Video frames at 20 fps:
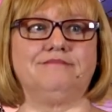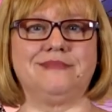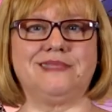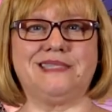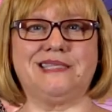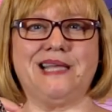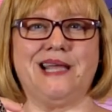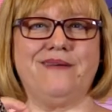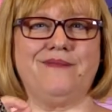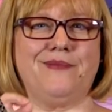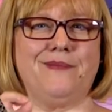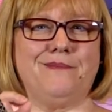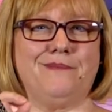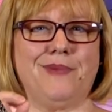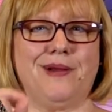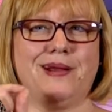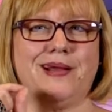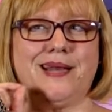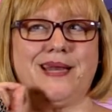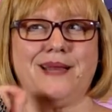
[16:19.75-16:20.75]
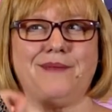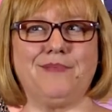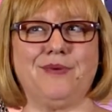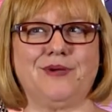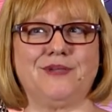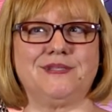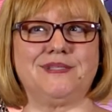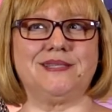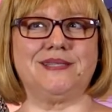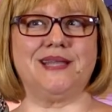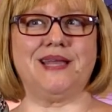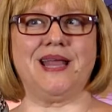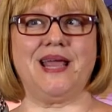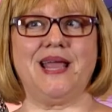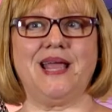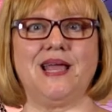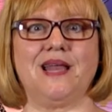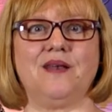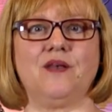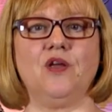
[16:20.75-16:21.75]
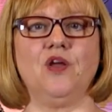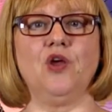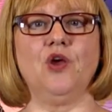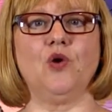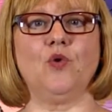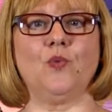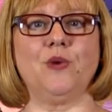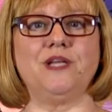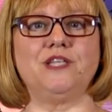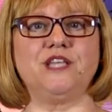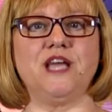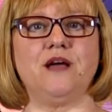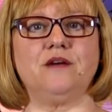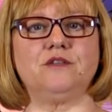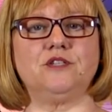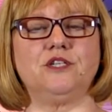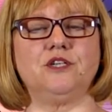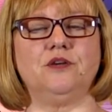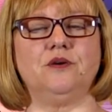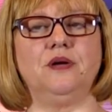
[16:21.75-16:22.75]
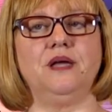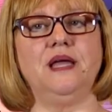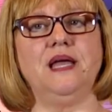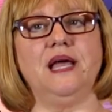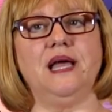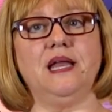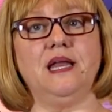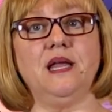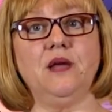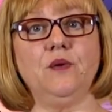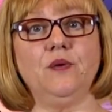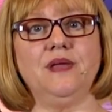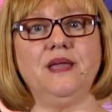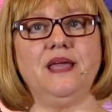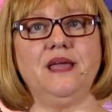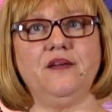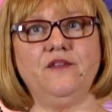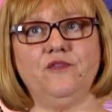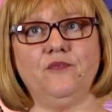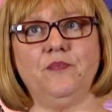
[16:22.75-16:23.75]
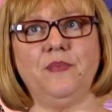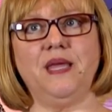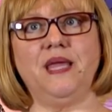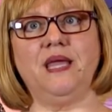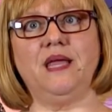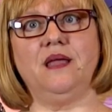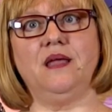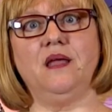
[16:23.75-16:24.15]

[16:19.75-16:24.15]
So I have a marketing person that I can reach out to, and he will give me